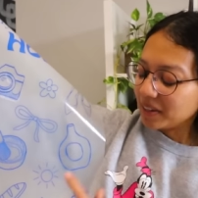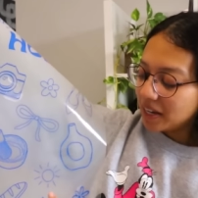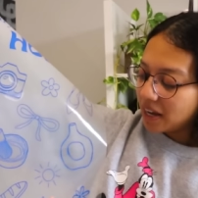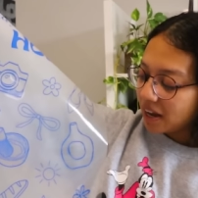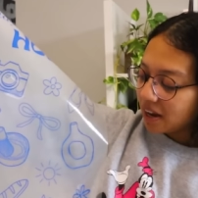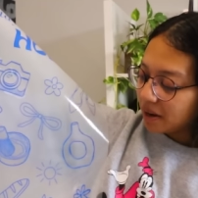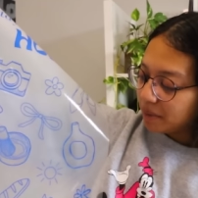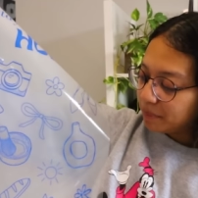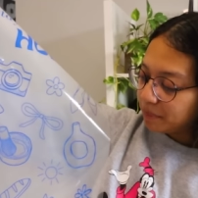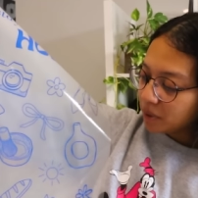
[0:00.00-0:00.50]
we
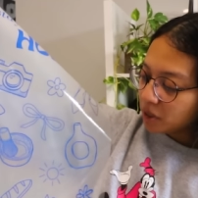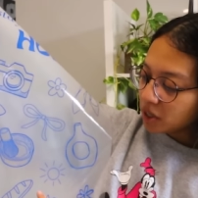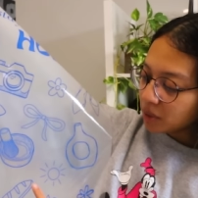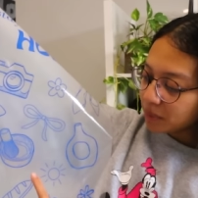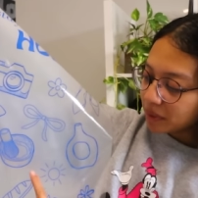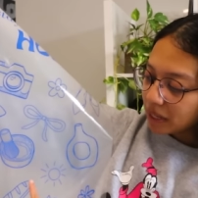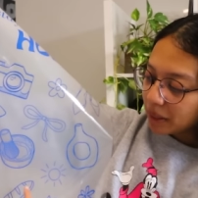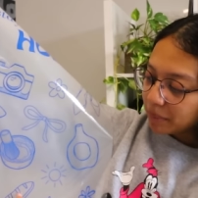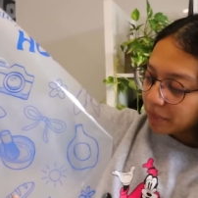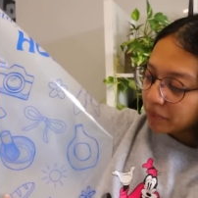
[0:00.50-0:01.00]
got
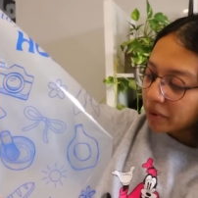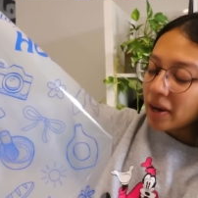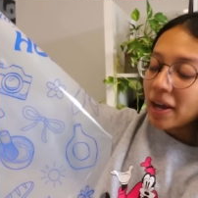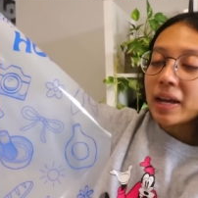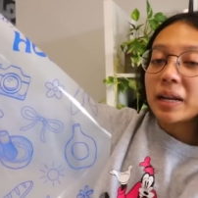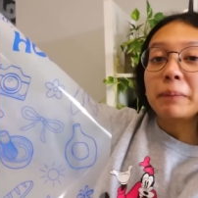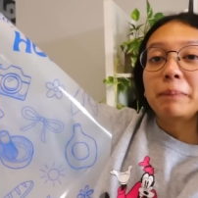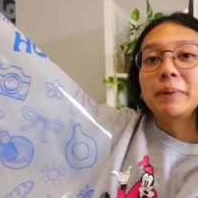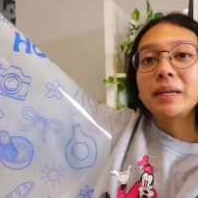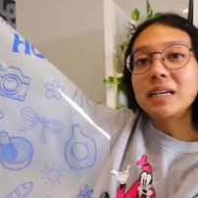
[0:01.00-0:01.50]
book, we got
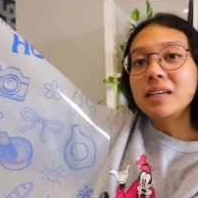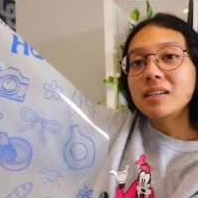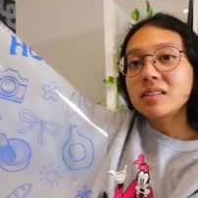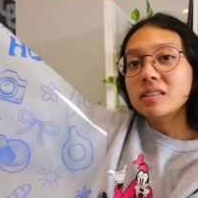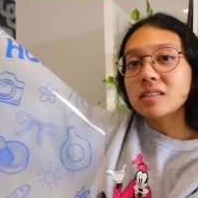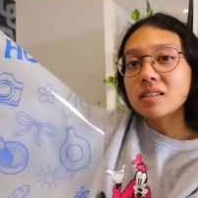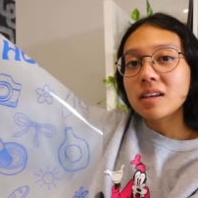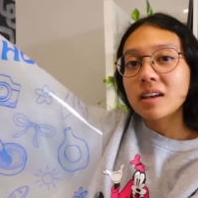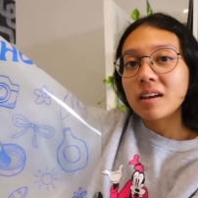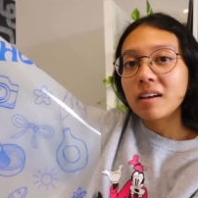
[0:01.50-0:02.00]
bread,
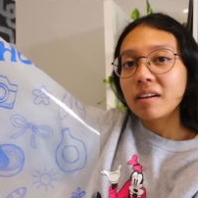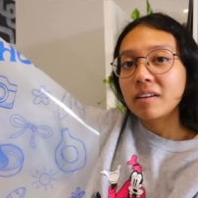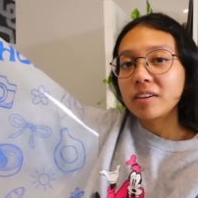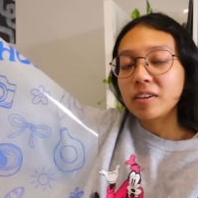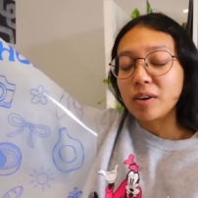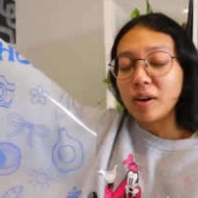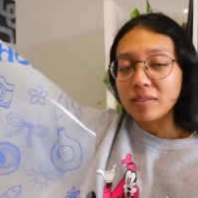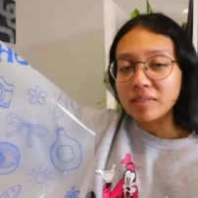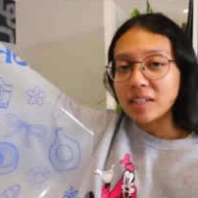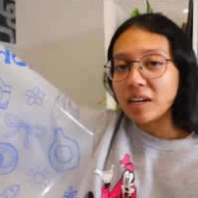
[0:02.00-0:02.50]
pizza.
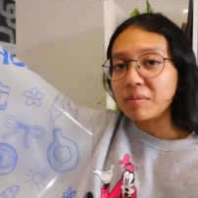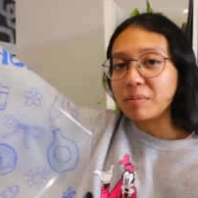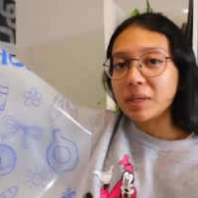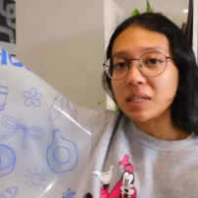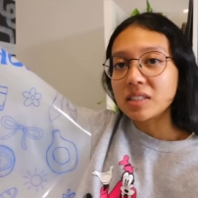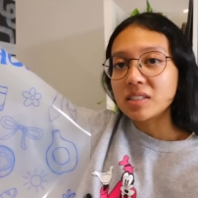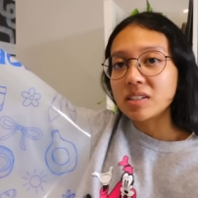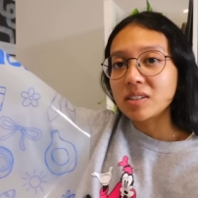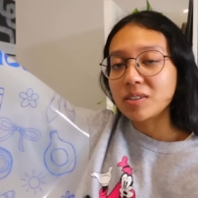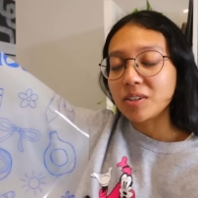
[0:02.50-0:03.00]
You have to have
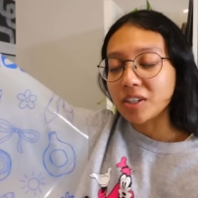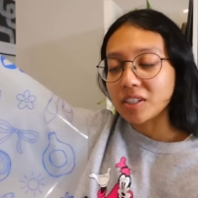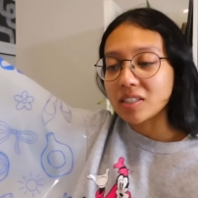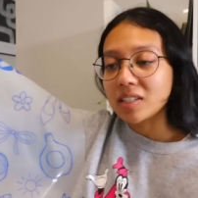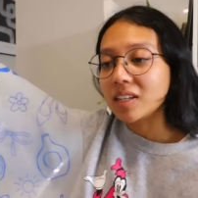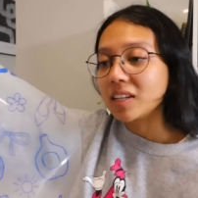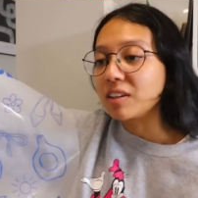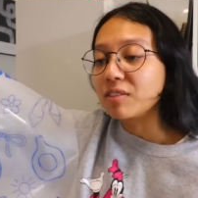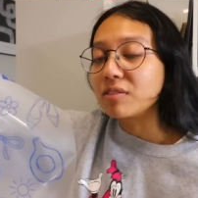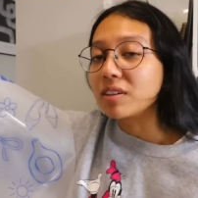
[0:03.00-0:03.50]
pizza in New York
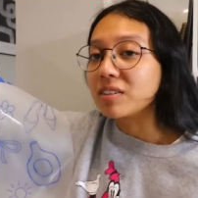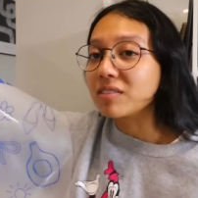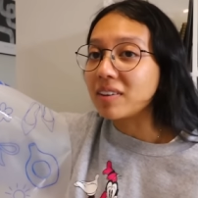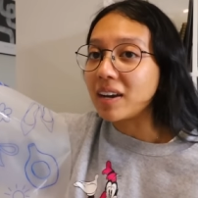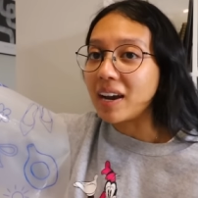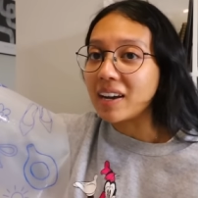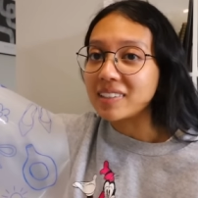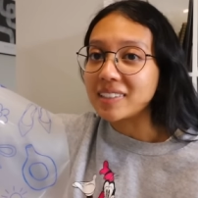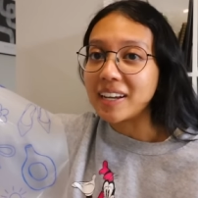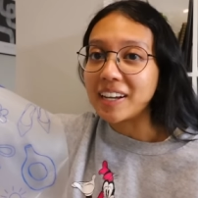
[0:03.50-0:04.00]
City. Fun
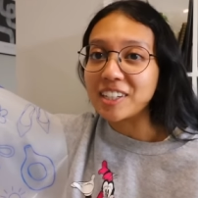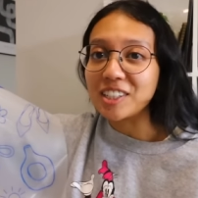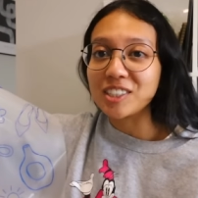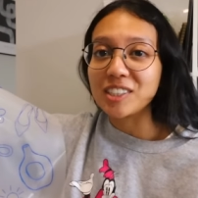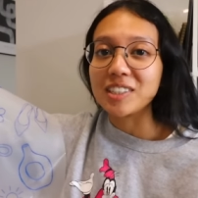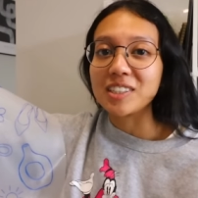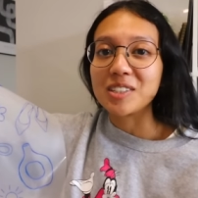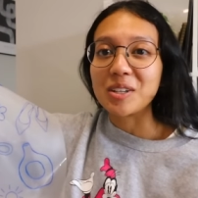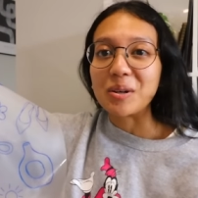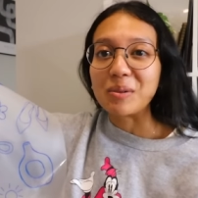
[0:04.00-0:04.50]
fact, I
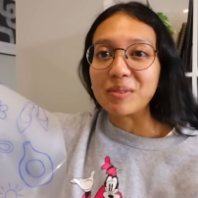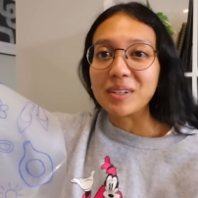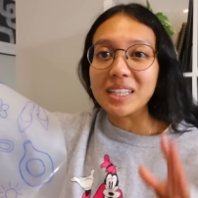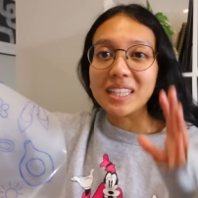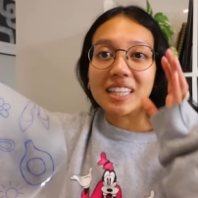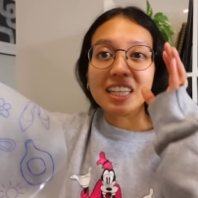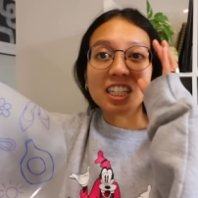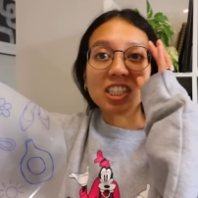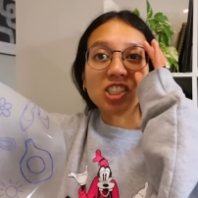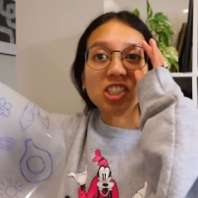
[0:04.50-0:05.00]
actually don't
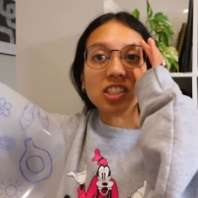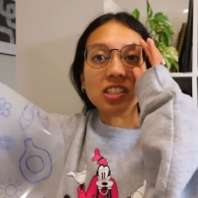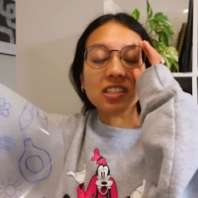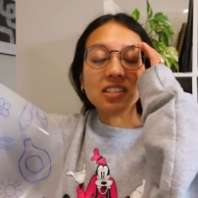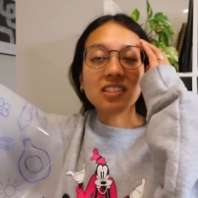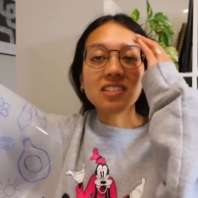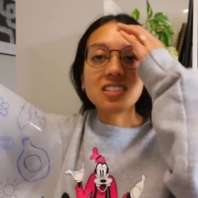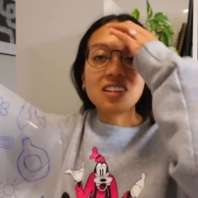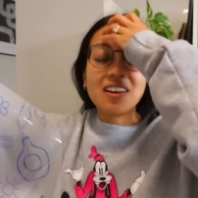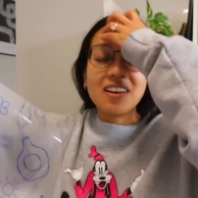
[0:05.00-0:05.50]
really like
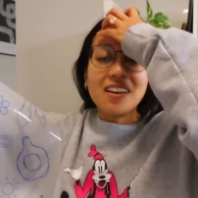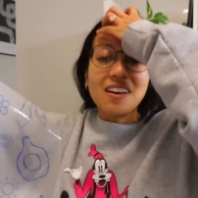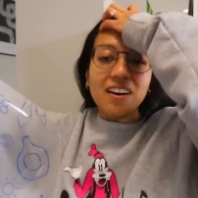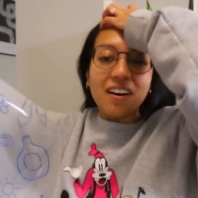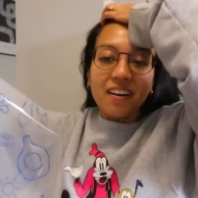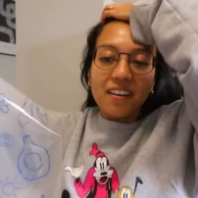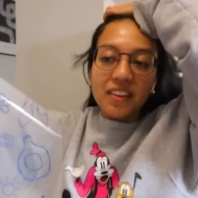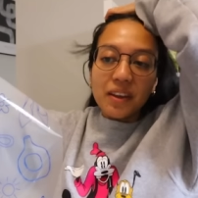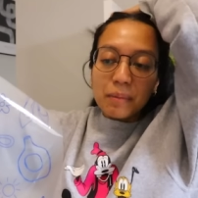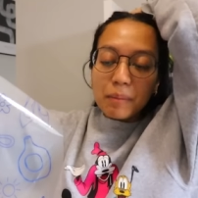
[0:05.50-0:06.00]
cheese
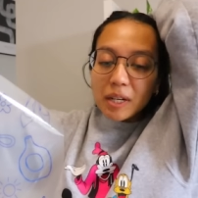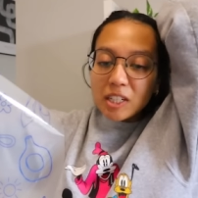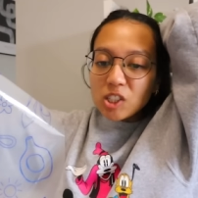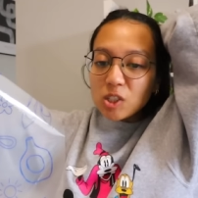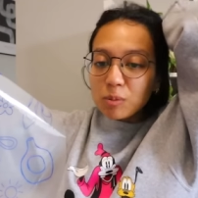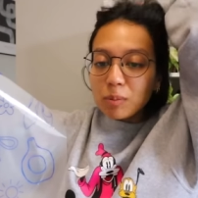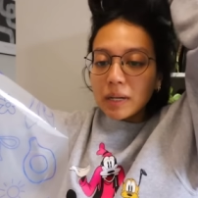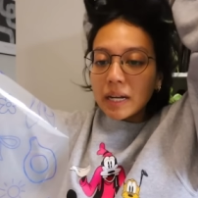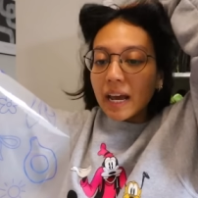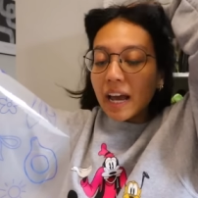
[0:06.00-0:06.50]
all that
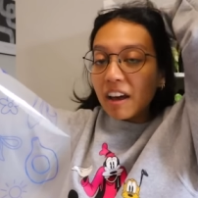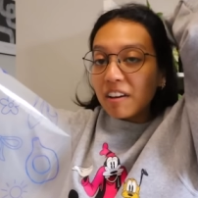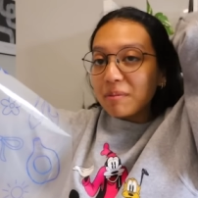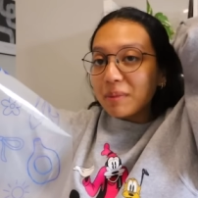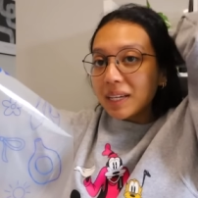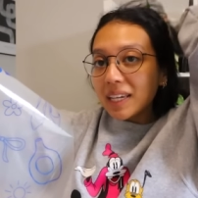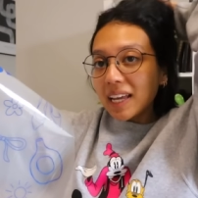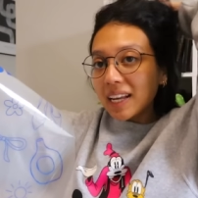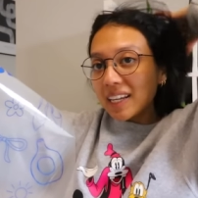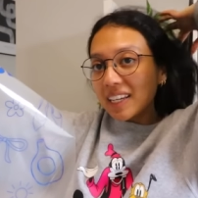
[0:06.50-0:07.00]
much, but I have
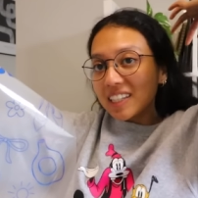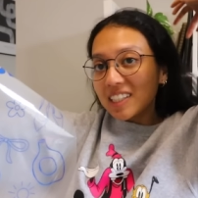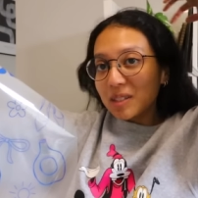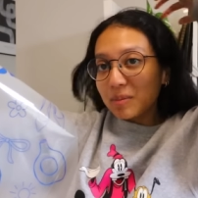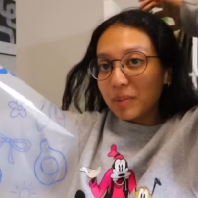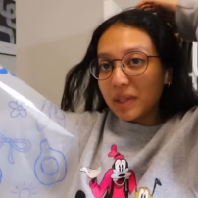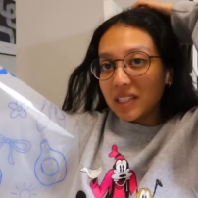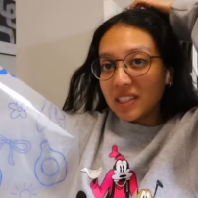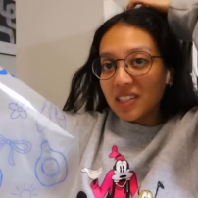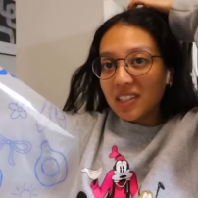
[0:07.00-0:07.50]
been getting
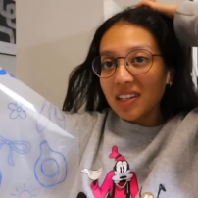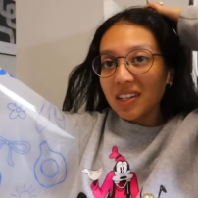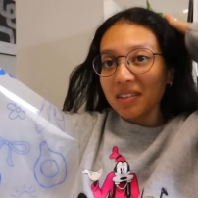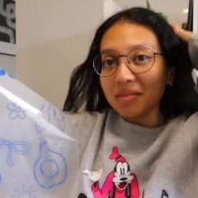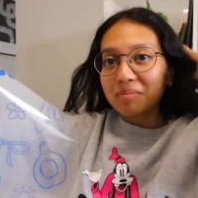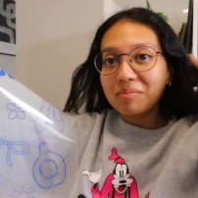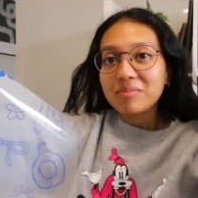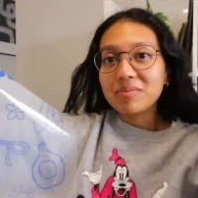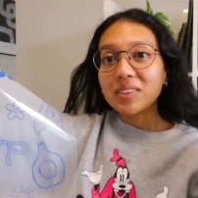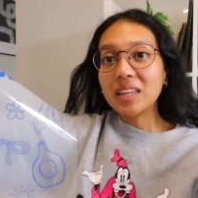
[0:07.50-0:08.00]
into
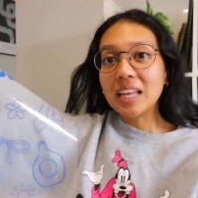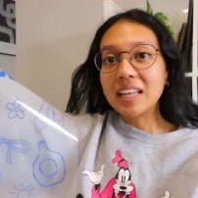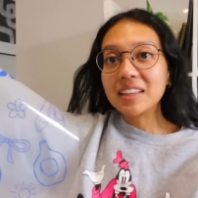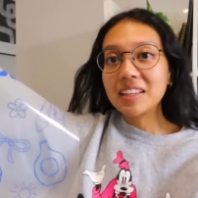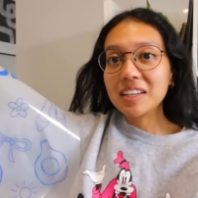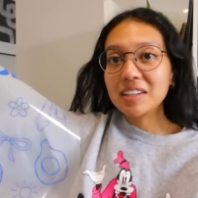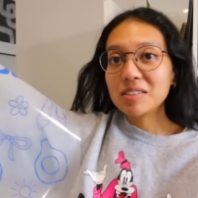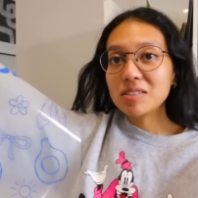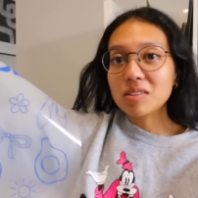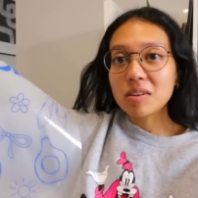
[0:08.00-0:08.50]
pizza
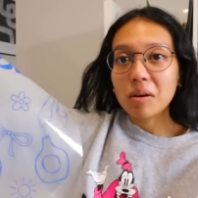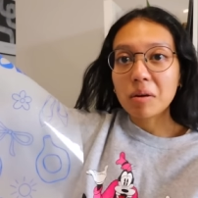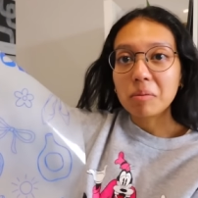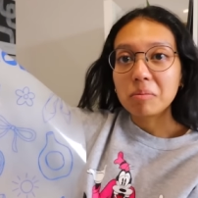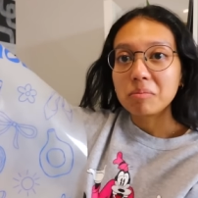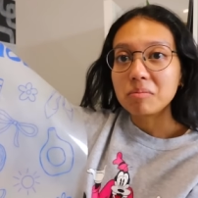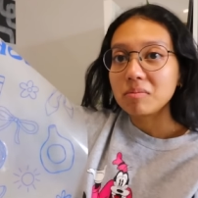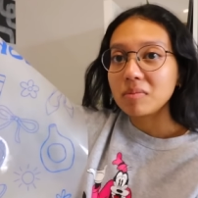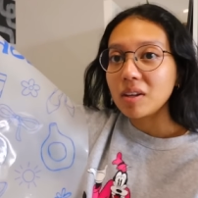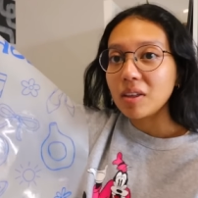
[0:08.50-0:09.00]
lately,
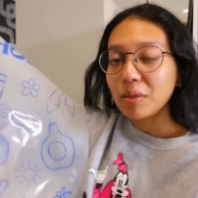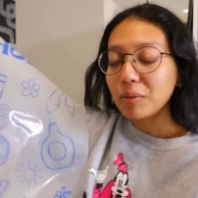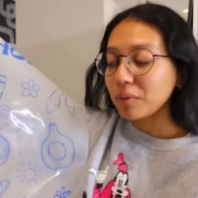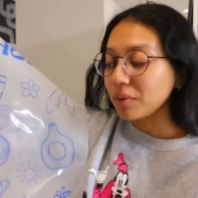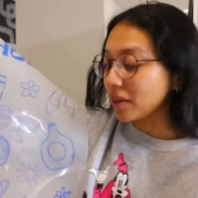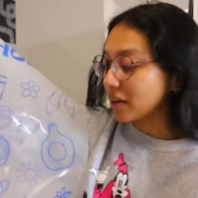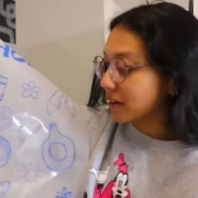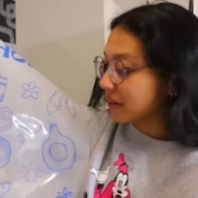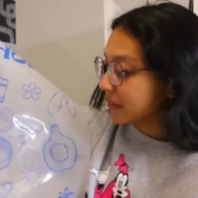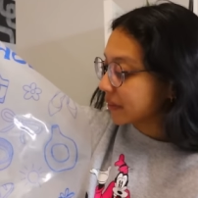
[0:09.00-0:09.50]
so threw
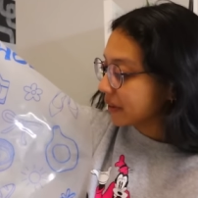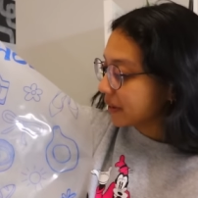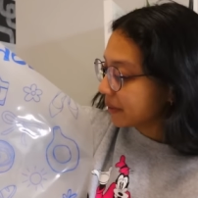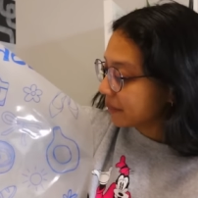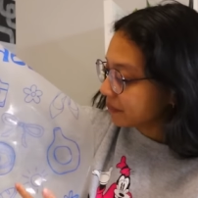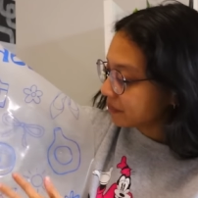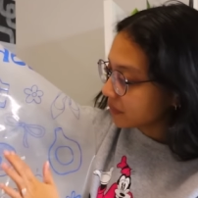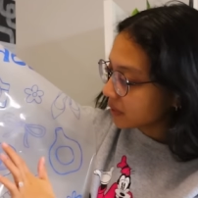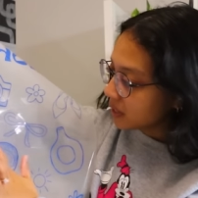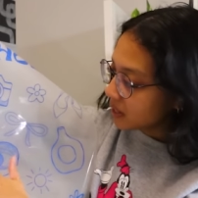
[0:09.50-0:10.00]
that on there.